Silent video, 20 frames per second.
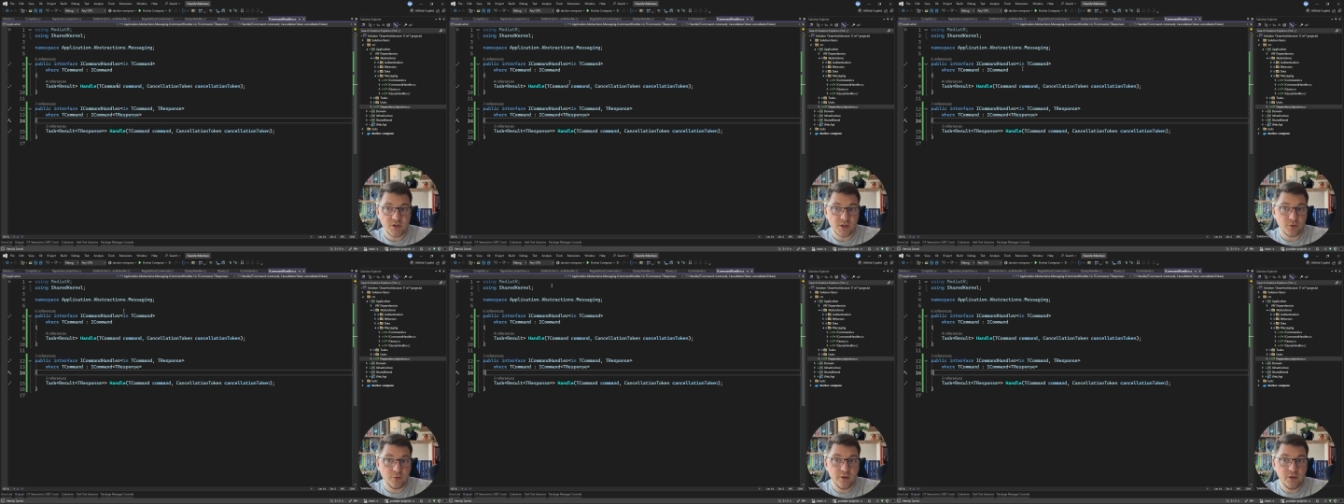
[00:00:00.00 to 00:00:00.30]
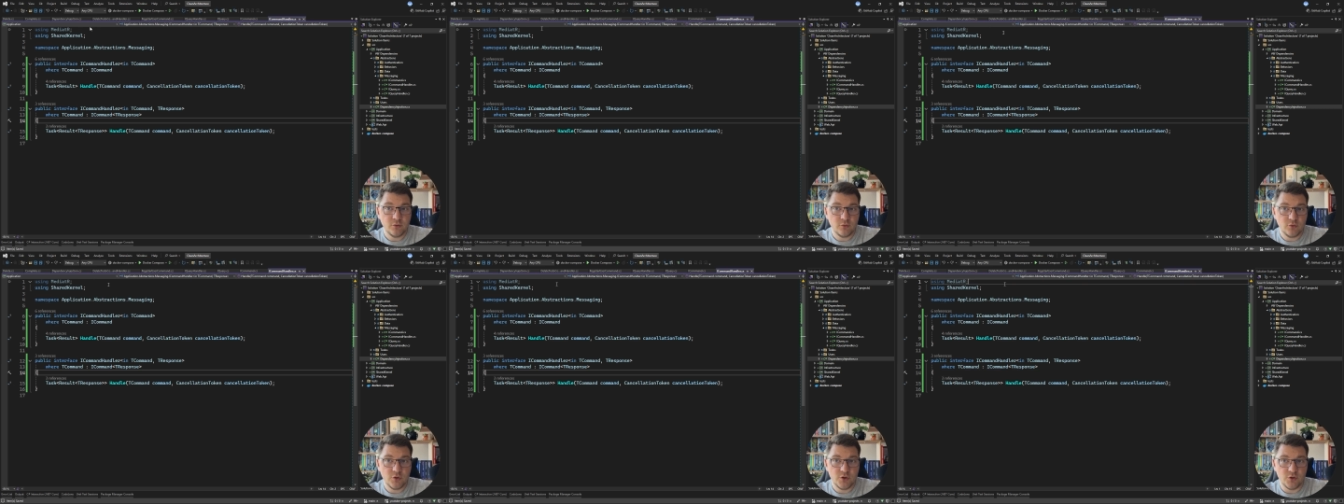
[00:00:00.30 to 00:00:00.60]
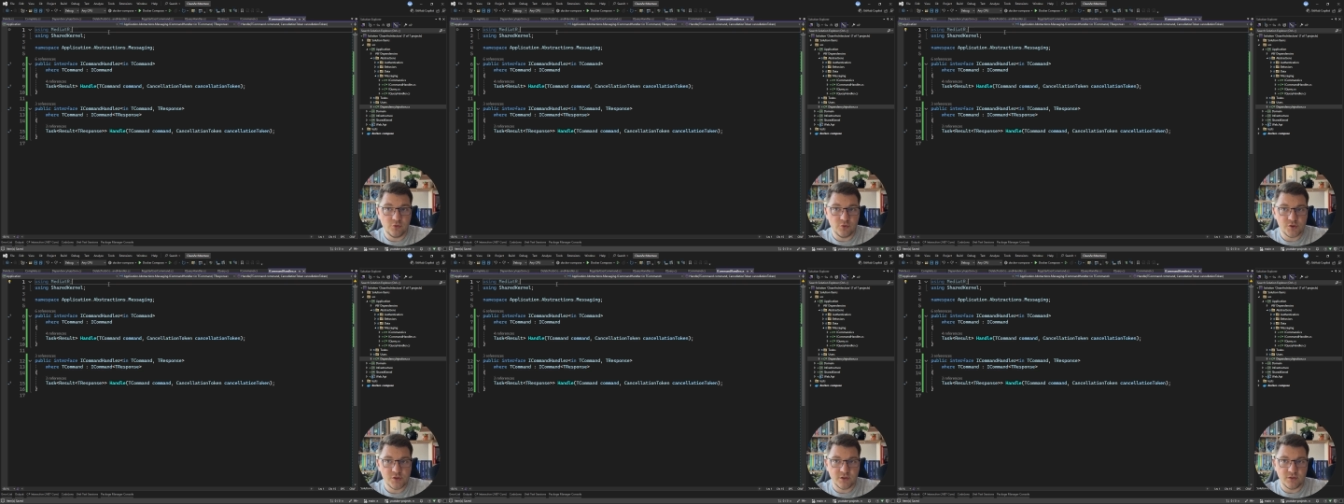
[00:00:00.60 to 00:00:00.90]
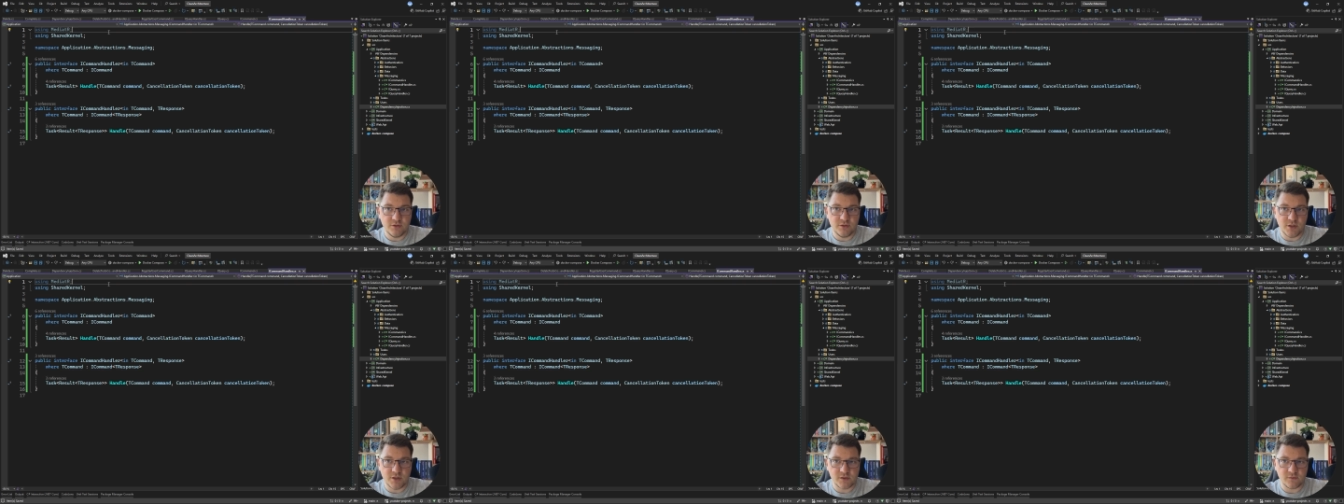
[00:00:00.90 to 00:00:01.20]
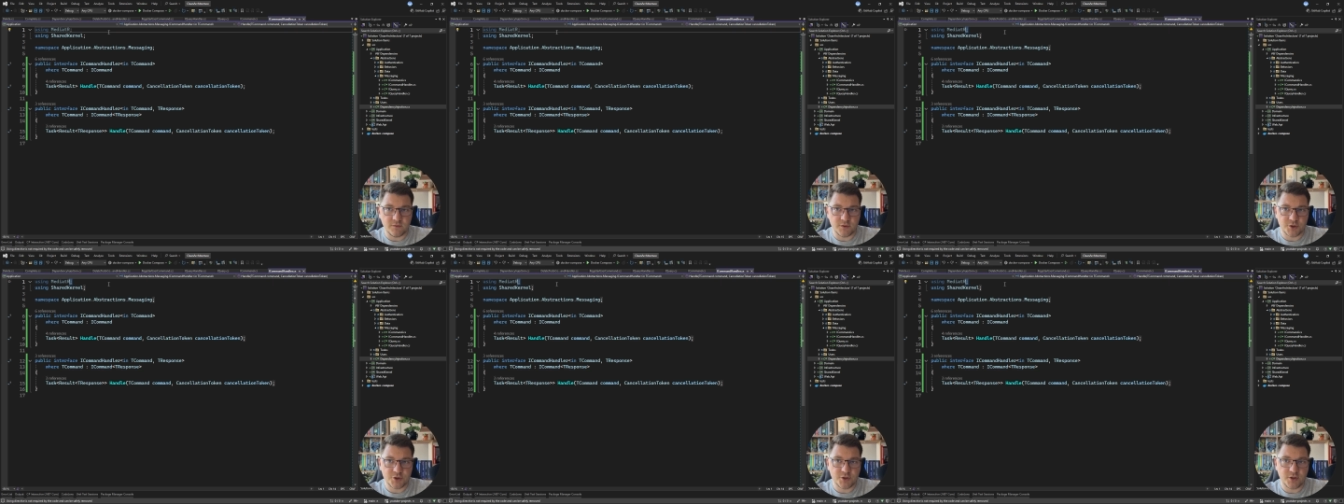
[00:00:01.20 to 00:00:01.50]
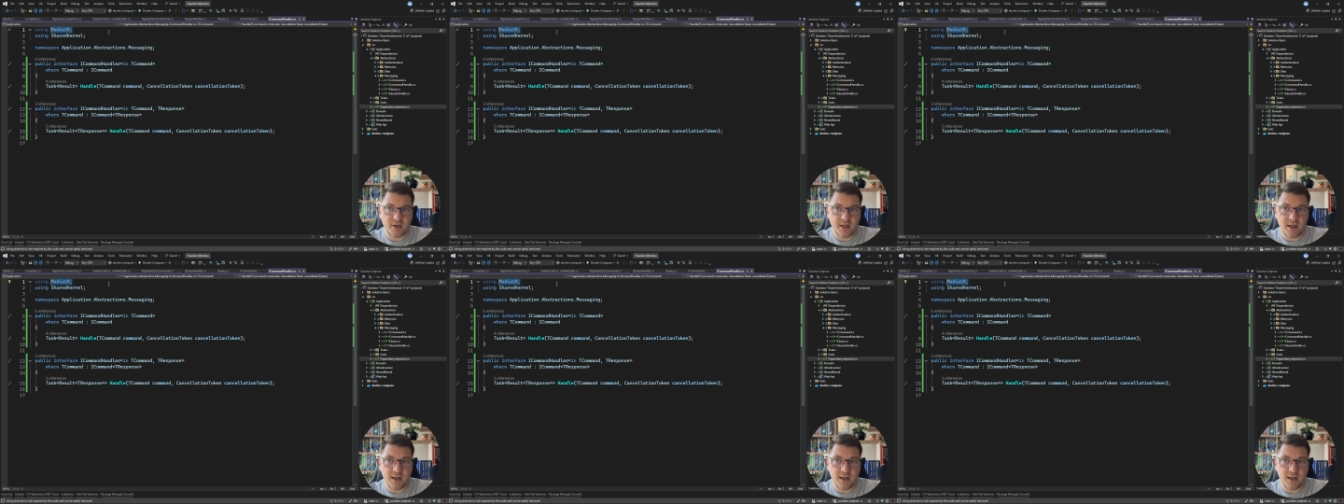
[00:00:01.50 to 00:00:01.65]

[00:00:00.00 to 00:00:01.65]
so I'm going to use this version.